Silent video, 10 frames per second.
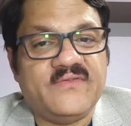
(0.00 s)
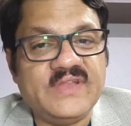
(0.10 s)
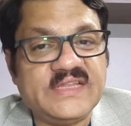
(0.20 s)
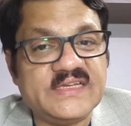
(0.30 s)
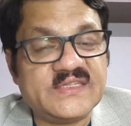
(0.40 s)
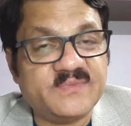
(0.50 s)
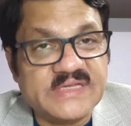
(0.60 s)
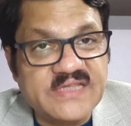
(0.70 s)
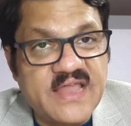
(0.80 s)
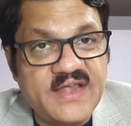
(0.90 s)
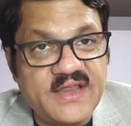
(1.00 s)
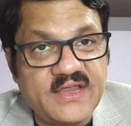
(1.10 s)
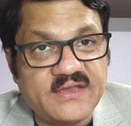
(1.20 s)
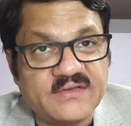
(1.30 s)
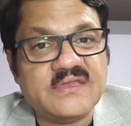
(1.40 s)
With its
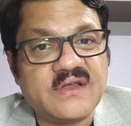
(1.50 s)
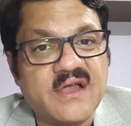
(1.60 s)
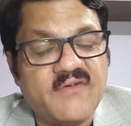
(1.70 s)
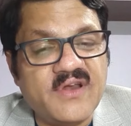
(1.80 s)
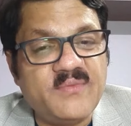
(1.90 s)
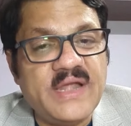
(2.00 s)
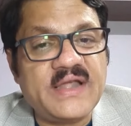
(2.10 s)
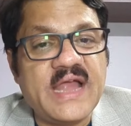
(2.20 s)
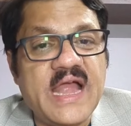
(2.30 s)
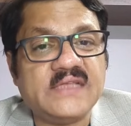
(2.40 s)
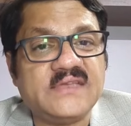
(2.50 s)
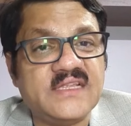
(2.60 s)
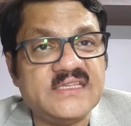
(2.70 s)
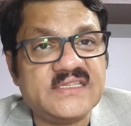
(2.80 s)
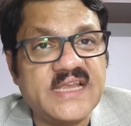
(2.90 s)
majority, the government has
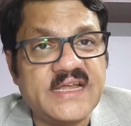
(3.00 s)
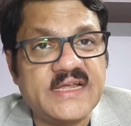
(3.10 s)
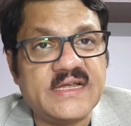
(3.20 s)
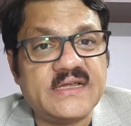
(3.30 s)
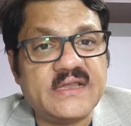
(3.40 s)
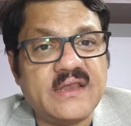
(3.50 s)
legislated